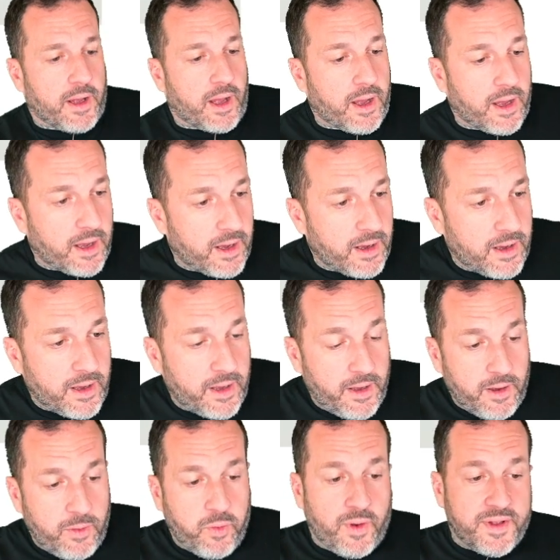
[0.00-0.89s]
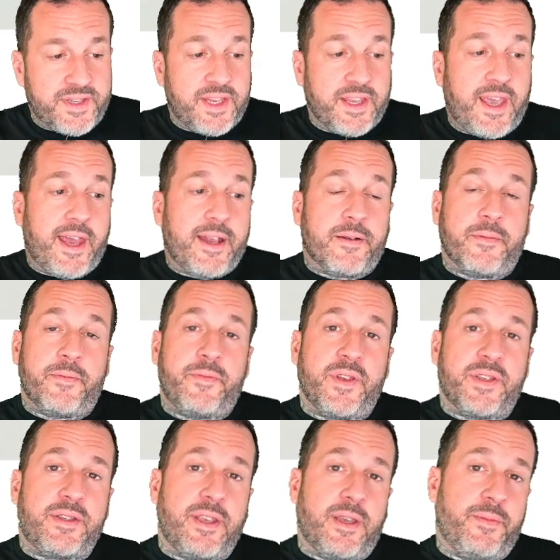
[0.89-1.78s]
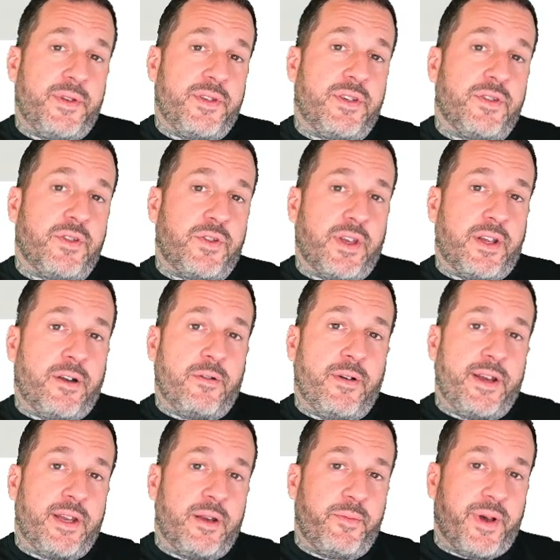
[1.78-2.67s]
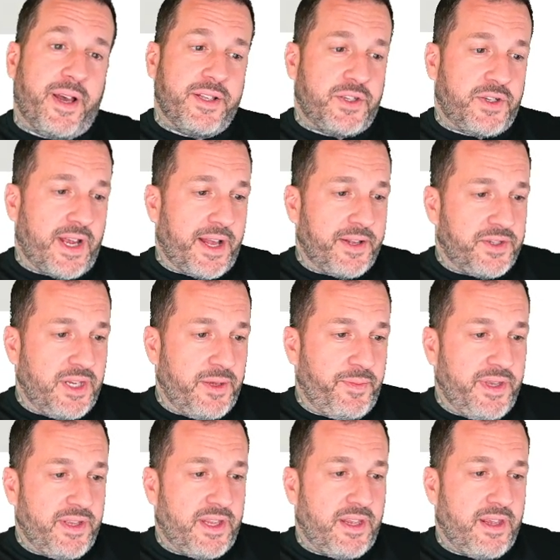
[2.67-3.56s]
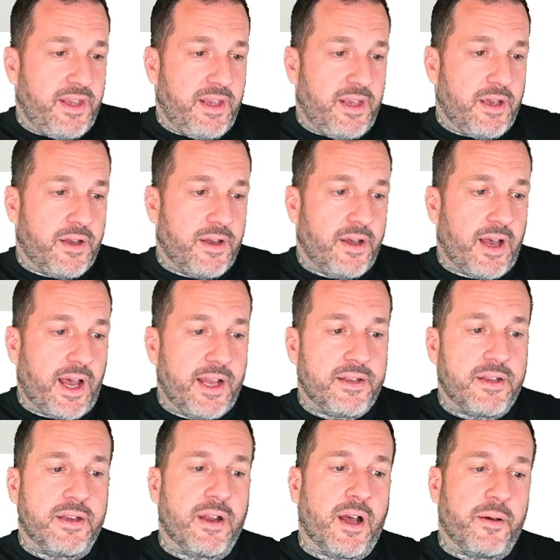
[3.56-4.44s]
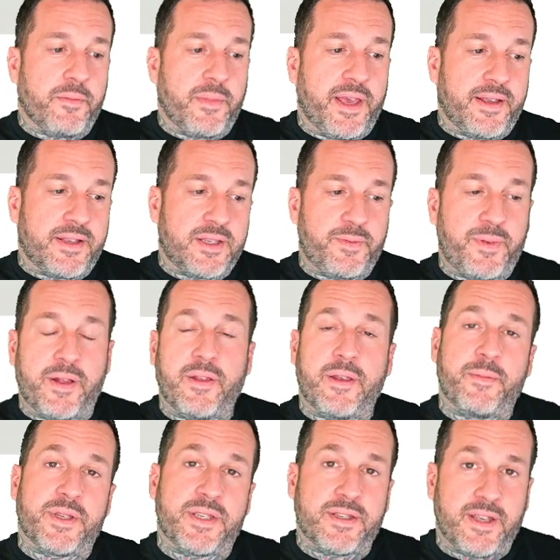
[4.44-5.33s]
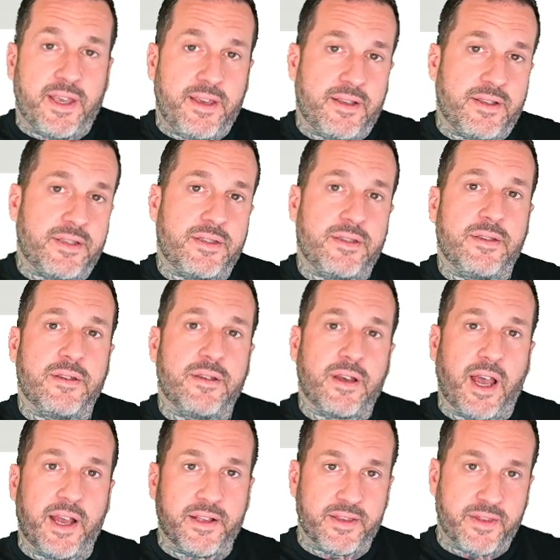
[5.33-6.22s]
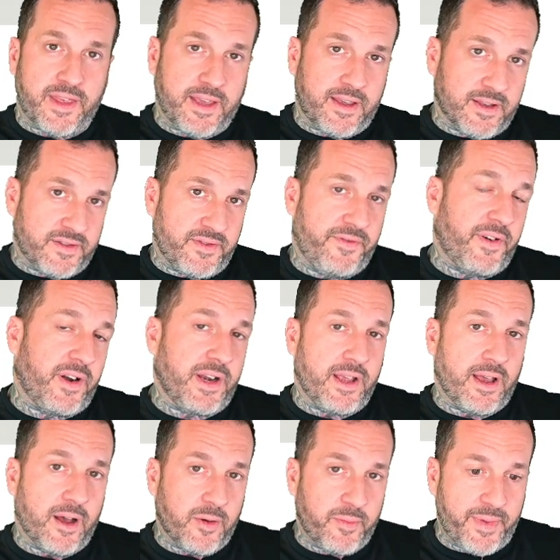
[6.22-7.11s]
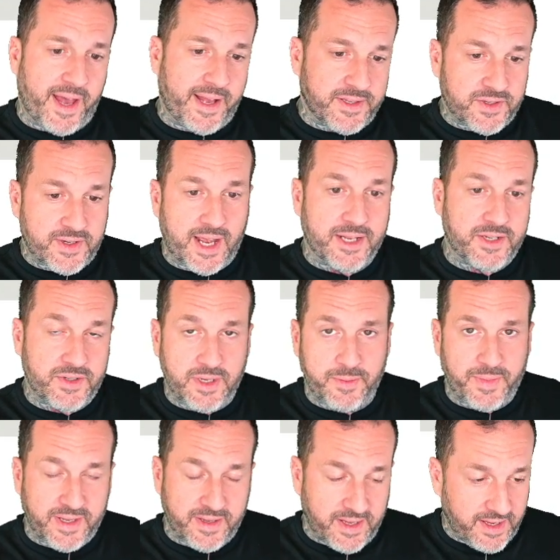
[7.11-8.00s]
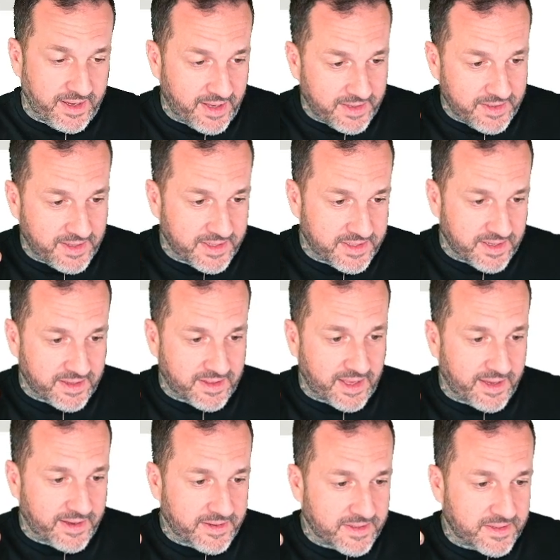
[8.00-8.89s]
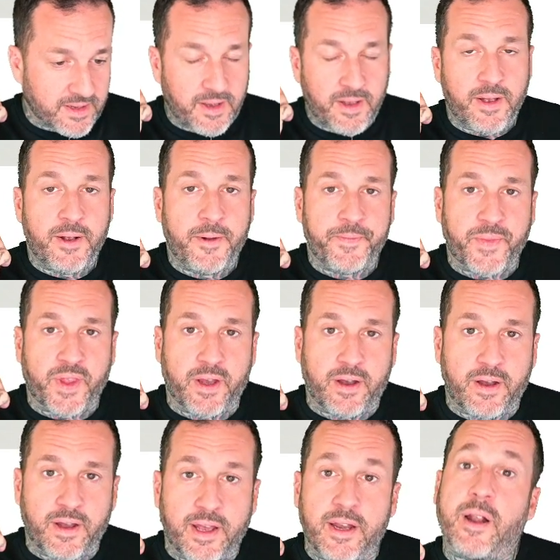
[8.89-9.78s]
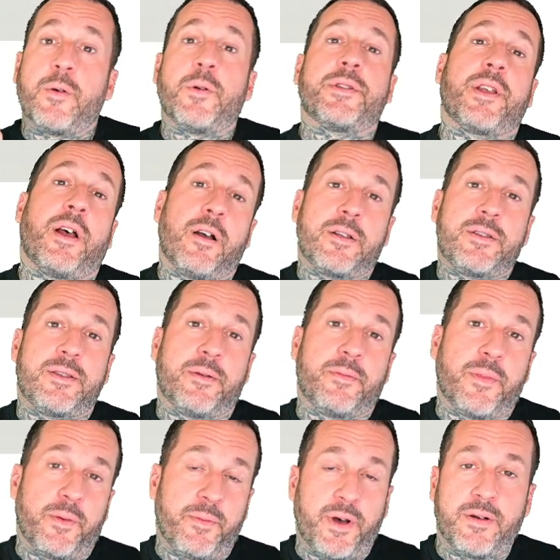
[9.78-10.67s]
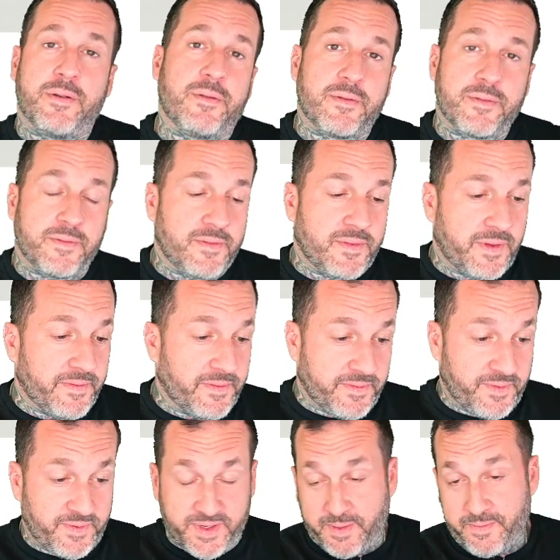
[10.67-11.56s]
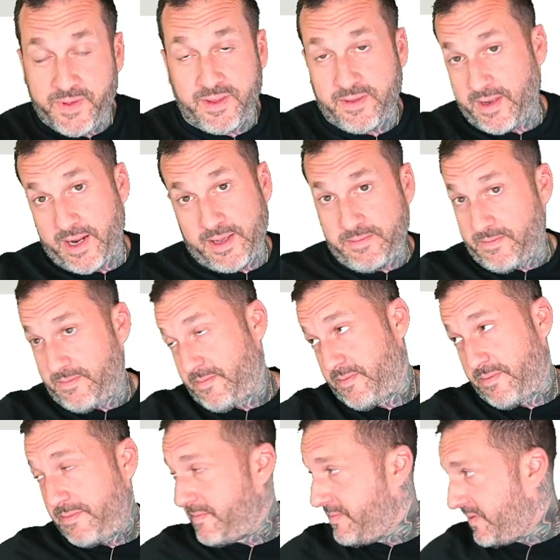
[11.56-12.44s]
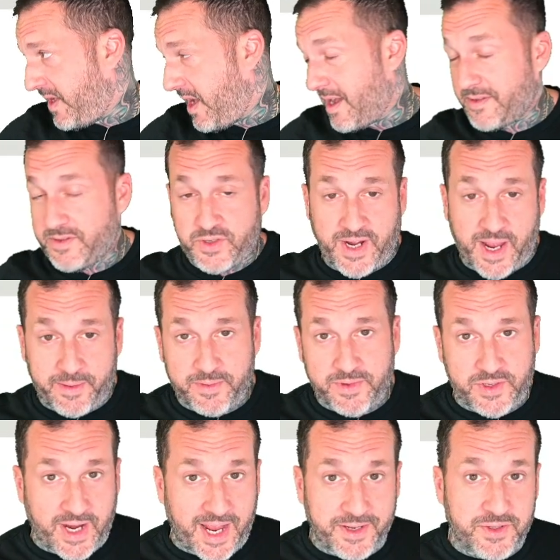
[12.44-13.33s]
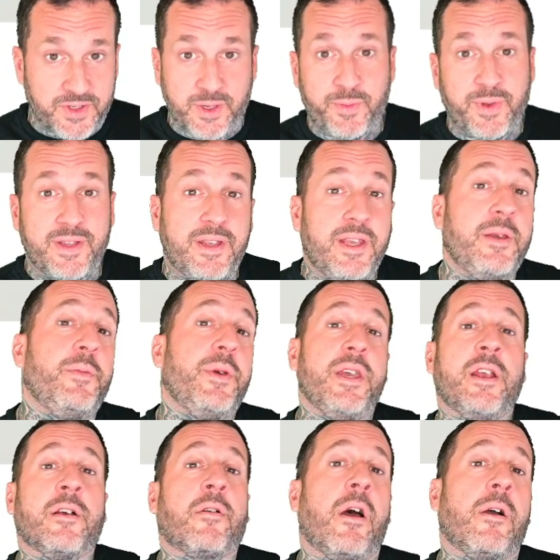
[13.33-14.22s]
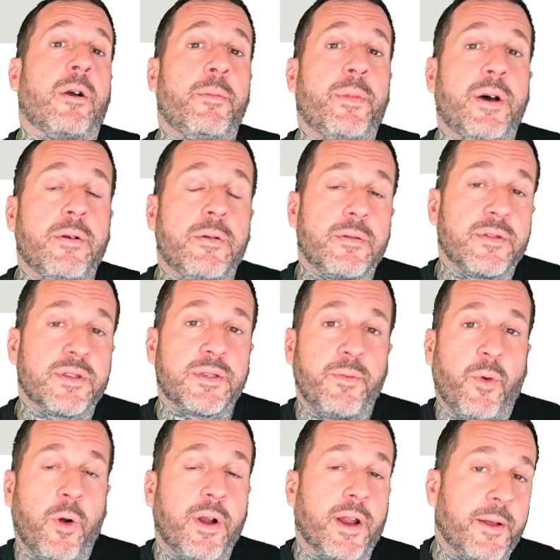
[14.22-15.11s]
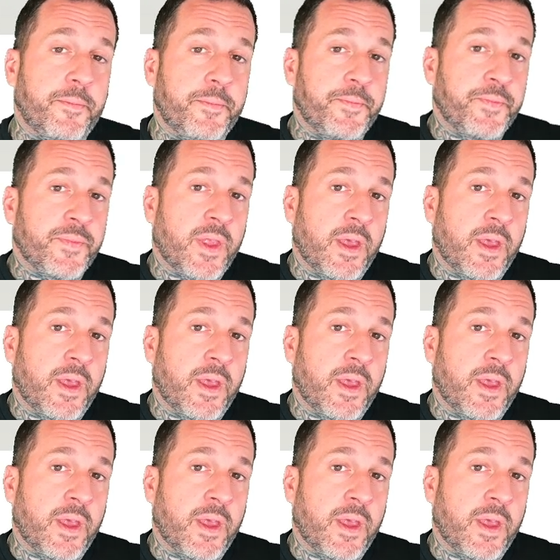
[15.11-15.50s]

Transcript: Uh, once again, this image is generated by ChatGPT. I did not make spelling mistakes. I think it's funny how bad ChatGPT is at things. Uh, and I will talk some about uh, something that I caught ChatGPT being wrong about this morning